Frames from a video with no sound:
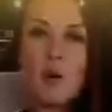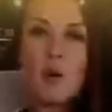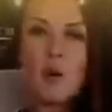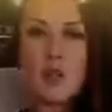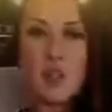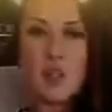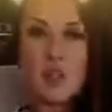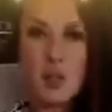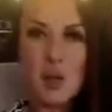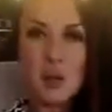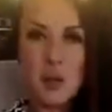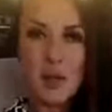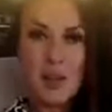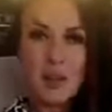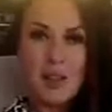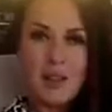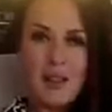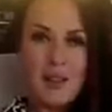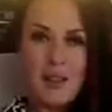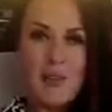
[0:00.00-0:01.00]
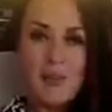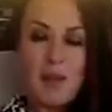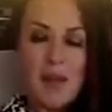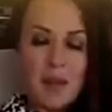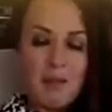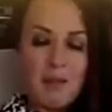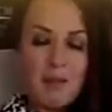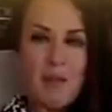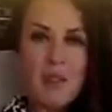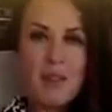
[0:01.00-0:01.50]
you to do, and I'm going to sit back
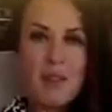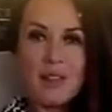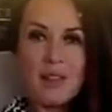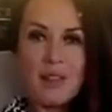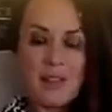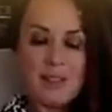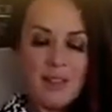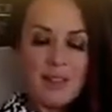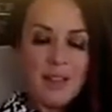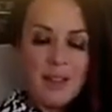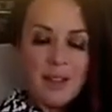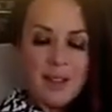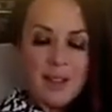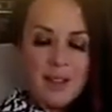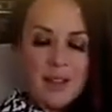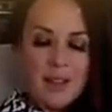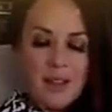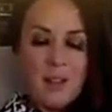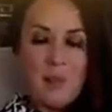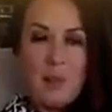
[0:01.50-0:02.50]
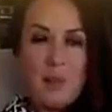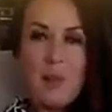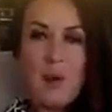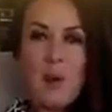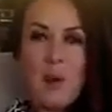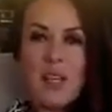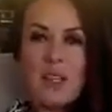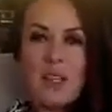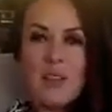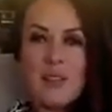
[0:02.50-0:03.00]
for this, is the
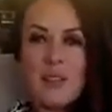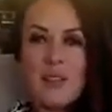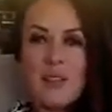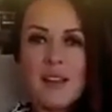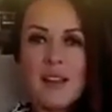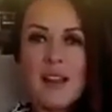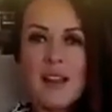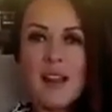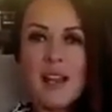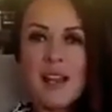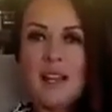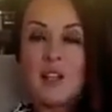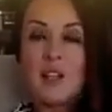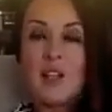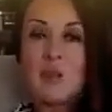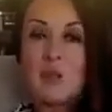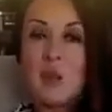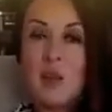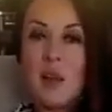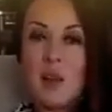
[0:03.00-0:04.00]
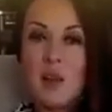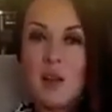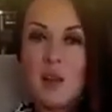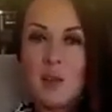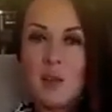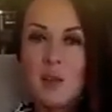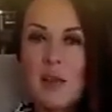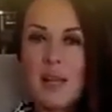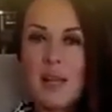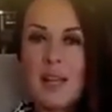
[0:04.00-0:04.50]
points an inch below your
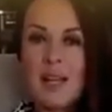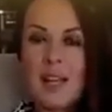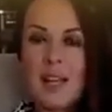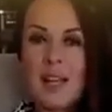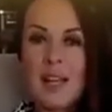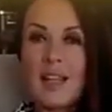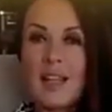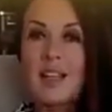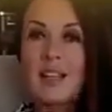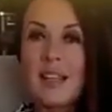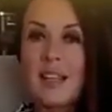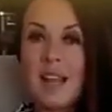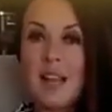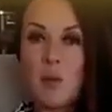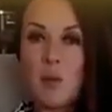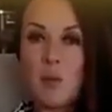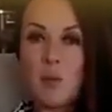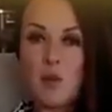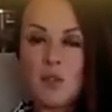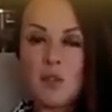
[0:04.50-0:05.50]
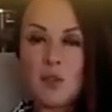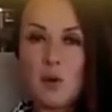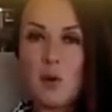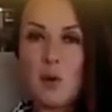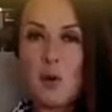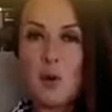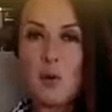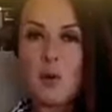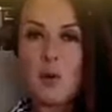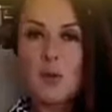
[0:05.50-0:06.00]
belly and an inch outwards, your
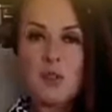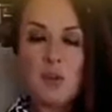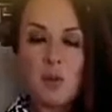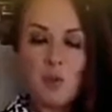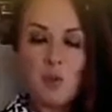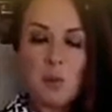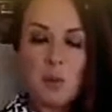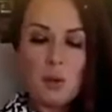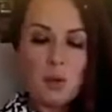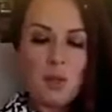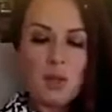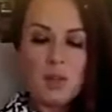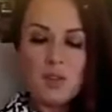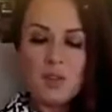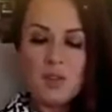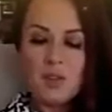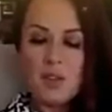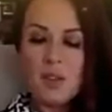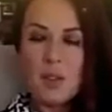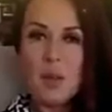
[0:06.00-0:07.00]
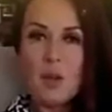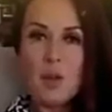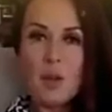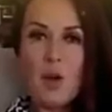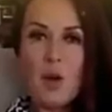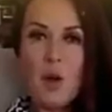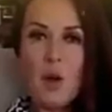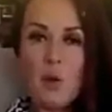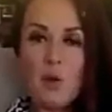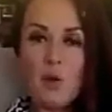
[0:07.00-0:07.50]
cortisol points. I'm going to
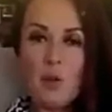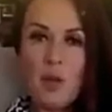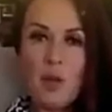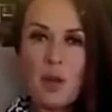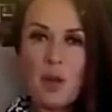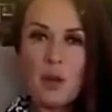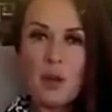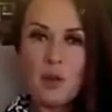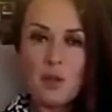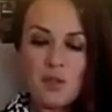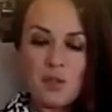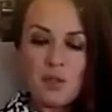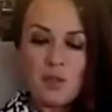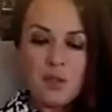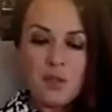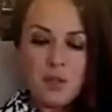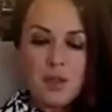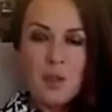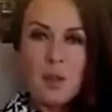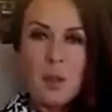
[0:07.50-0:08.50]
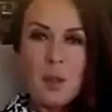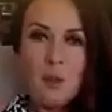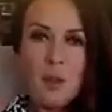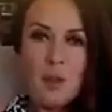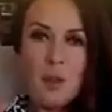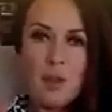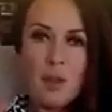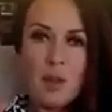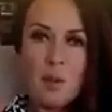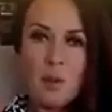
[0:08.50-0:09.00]
hold those with
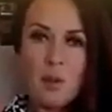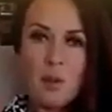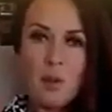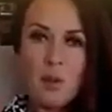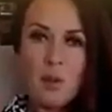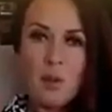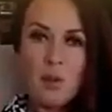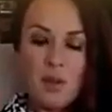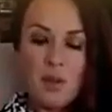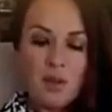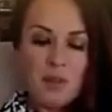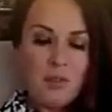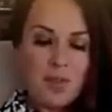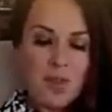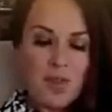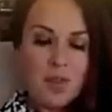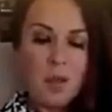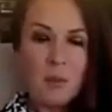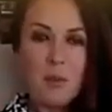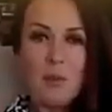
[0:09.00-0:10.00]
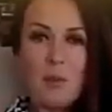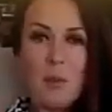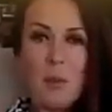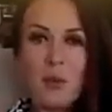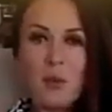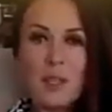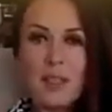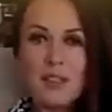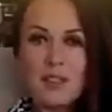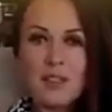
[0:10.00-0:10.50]
your 3-finger
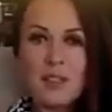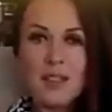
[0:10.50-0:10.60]
point.